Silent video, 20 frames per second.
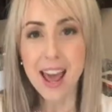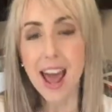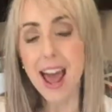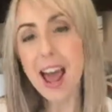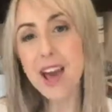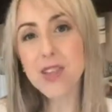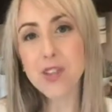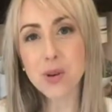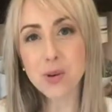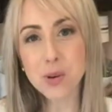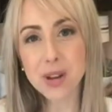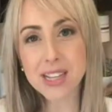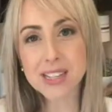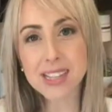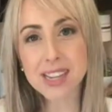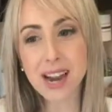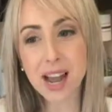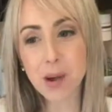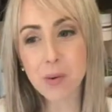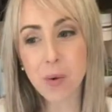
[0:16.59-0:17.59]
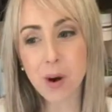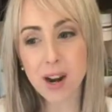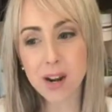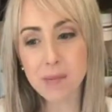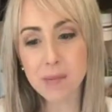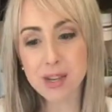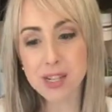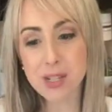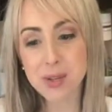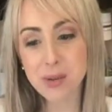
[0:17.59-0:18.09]
And the reason I want to
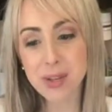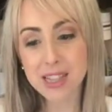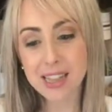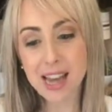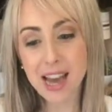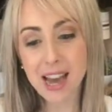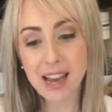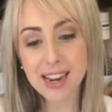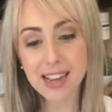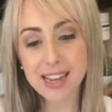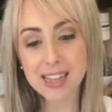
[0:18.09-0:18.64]
be doing that